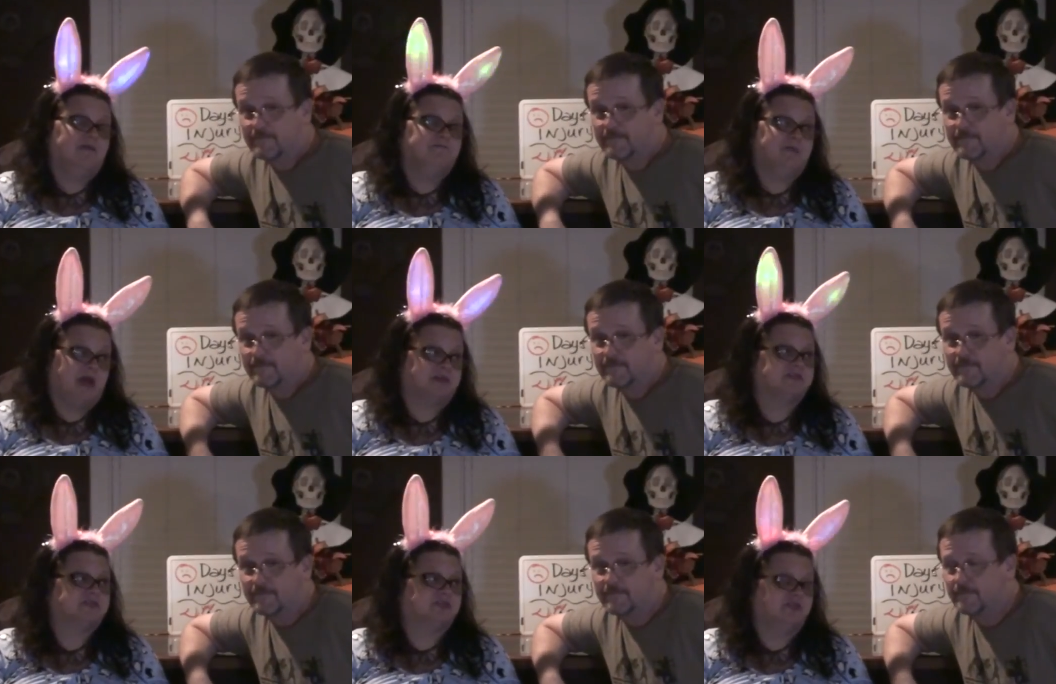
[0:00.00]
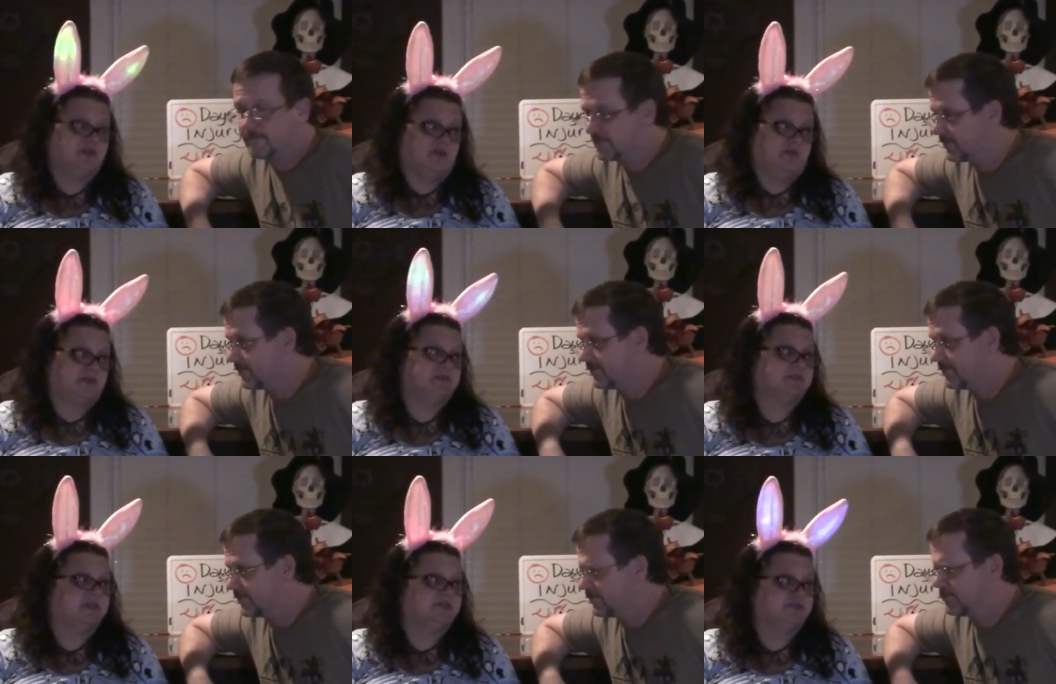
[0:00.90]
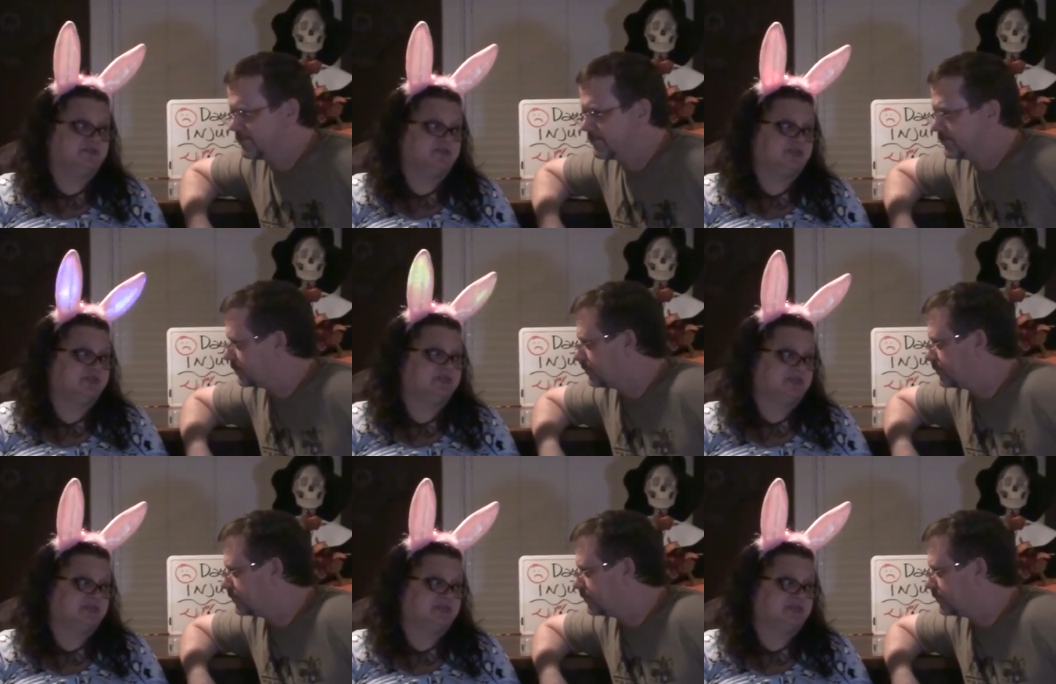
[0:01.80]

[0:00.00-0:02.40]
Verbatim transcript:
Speaker 1: Master Yoda says you should